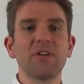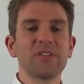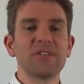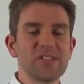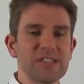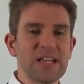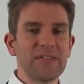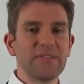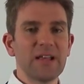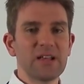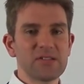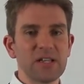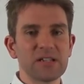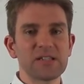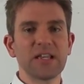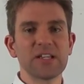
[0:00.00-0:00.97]
I understand that
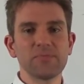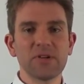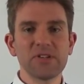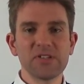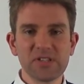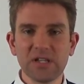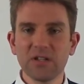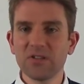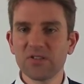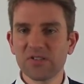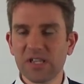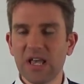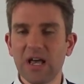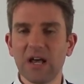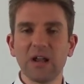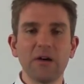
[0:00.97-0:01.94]
sector, that's my skill
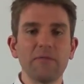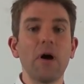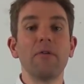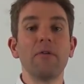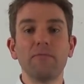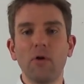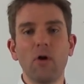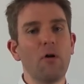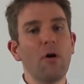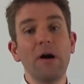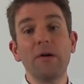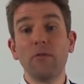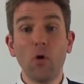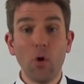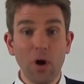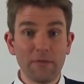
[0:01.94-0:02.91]
set, and I've, I've or,
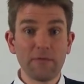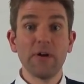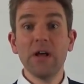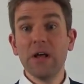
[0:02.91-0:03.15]
or I've